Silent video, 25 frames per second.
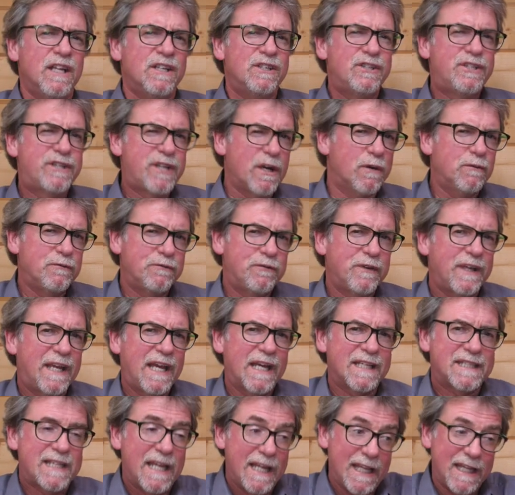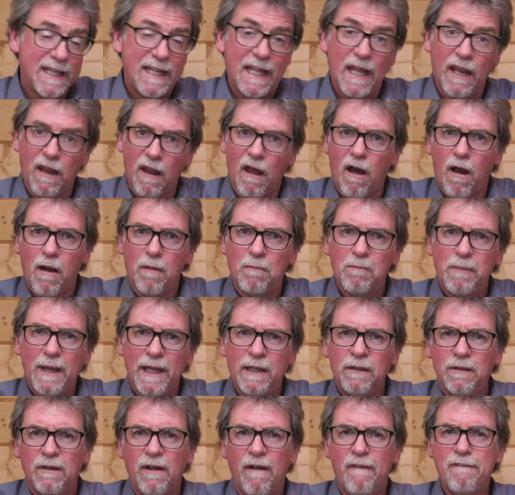Don't forget to hit the alarm bell.